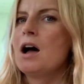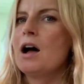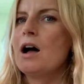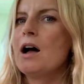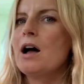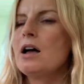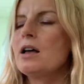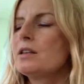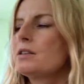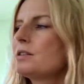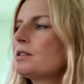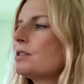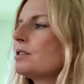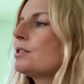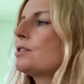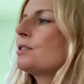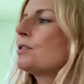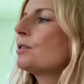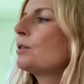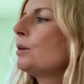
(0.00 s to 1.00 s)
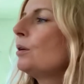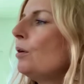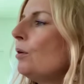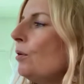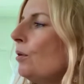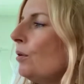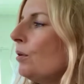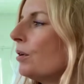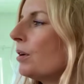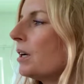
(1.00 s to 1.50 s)
"A
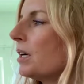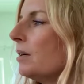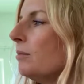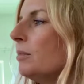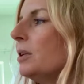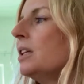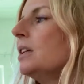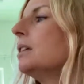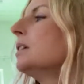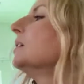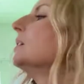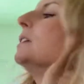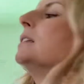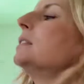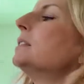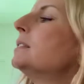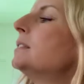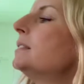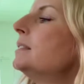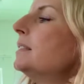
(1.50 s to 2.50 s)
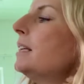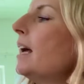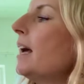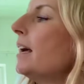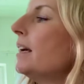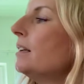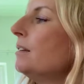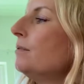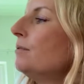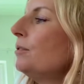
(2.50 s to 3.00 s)
storm,"
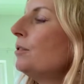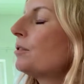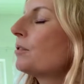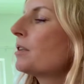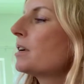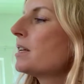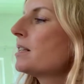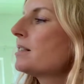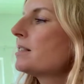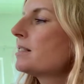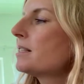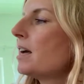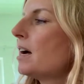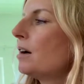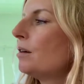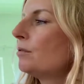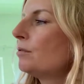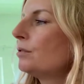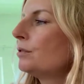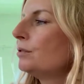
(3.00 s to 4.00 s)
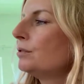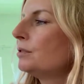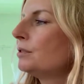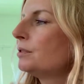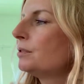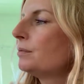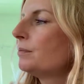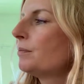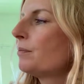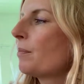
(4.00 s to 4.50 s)
said Vorisaurus.
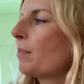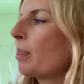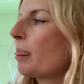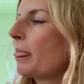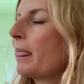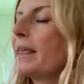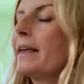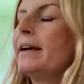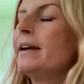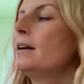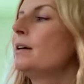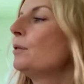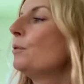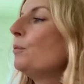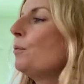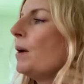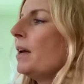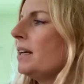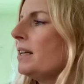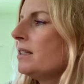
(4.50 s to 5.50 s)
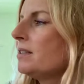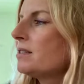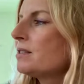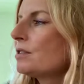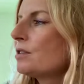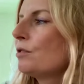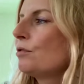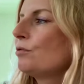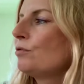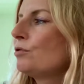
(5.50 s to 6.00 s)
"When it's
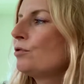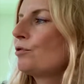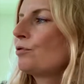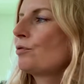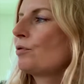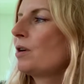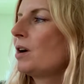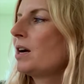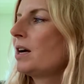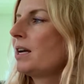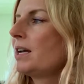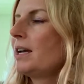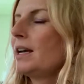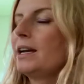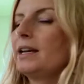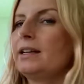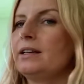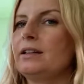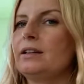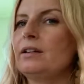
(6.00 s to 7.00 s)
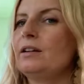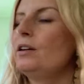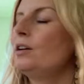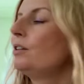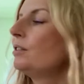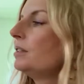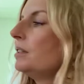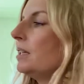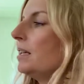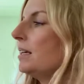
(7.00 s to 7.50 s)
so dry and
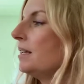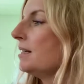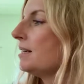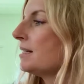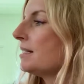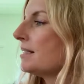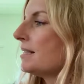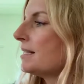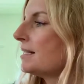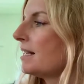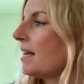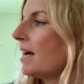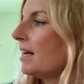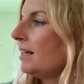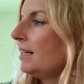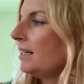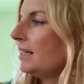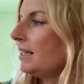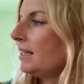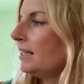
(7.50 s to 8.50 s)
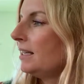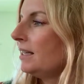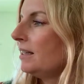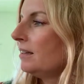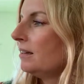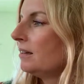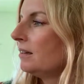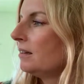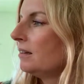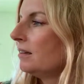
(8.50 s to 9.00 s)
hot and
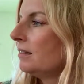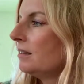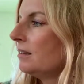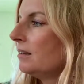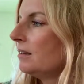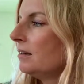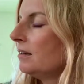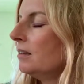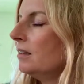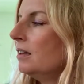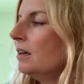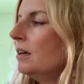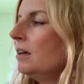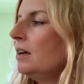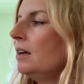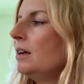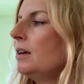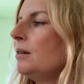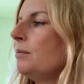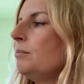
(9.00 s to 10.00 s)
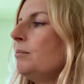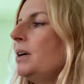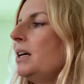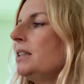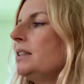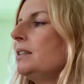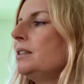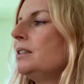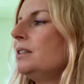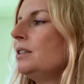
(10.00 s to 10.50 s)
sunny."
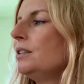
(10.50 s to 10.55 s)
But the